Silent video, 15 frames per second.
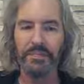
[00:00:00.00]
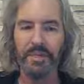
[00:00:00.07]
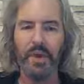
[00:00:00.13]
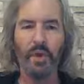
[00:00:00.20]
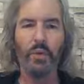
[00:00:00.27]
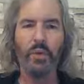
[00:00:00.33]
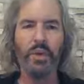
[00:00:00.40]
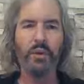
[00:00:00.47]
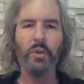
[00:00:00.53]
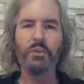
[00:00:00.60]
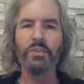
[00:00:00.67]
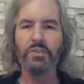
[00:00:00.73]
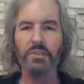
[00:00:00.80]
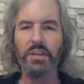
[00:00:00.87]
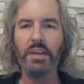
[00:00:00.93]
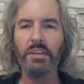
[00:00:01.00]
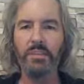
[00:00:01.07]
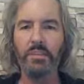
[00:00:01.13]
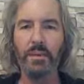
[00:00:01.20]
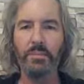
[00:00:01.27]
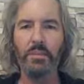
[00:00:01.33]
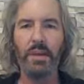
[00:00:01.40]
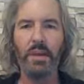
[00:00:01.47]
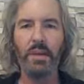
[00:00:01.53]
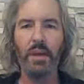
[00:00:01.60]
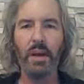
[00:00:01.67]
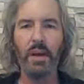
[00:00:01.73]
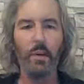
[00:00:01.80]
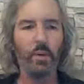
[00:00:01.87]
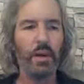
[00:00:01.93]
We don't see something
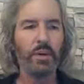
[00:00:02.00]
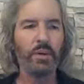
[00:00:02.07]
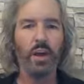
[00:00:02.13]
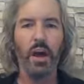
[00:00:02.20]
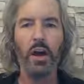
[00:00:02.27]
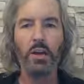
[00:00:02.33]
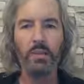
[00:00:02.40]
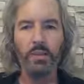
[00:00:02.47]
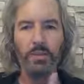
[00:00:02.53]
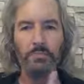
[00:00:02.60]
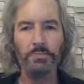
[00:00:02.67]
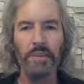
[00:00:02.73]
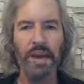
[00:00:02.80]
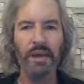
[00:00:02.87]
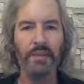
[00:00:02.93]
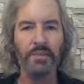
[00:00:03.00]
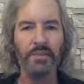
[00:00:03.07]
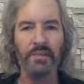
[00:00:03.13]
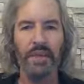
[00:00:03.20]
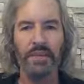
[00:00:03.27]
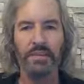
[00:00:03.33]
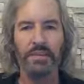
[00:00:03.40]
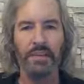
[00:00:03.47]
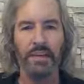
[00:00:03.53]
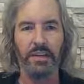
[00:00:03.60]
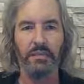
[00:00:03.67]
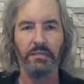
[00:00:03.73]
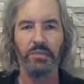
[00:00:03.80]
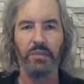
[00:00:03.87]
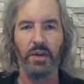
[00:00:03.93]
where God is manifesting
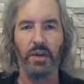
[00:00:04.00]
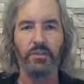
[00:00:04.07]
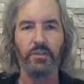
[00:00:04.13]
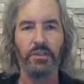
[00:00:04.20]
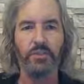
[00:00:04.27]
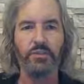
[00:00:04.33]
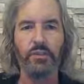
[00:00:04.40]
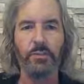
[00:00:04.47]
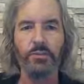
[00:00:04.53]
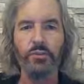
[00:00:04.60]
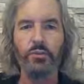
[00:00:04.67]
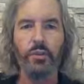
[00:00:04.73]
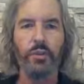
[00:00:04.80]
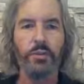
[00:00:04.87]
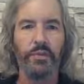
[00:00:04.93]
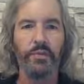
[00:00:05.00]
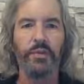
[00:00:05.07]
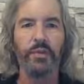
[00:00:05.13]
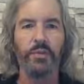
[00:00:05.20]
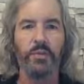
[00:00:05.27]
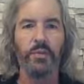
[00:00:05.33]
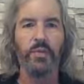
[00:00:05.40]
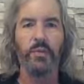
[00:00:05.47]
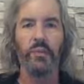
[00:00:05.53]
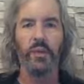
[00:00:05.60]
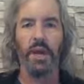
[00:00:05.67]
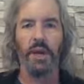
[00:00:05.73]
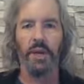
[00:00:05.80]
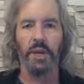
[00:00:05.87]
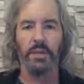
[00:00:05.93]
Himself in some sort of physical
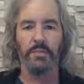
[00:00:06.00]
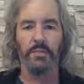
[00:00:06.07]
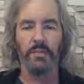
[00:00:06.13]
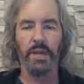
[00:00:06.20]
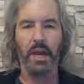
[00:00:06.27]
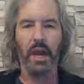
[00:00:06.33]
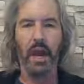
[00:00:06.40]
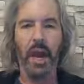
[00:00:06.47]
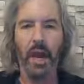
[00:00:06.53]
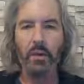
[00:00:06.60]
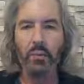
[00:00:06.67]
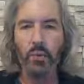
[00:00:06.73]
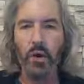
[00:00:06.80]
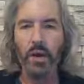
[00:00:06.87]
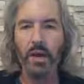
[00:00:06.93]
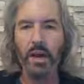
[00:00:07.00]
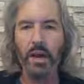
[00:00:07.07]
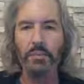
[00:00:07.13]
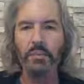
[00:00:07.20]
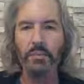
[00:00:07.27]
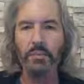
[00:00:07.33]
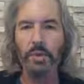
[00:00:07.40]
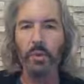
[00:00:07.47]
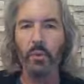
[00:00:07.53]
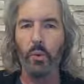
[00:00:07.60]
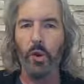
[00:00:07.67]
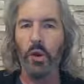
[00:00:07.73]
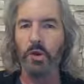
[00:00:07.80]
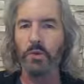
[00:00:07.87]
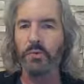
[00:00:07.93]
way. Our walk has to be a
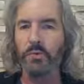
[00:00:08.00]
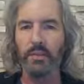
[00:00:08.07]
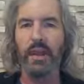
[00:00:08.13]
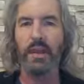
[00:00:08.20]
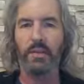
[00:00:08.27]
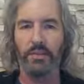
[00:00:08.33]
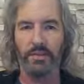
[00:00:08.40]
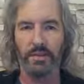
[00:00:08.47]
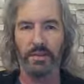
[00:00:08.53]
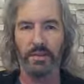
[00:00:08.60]
walk of faith.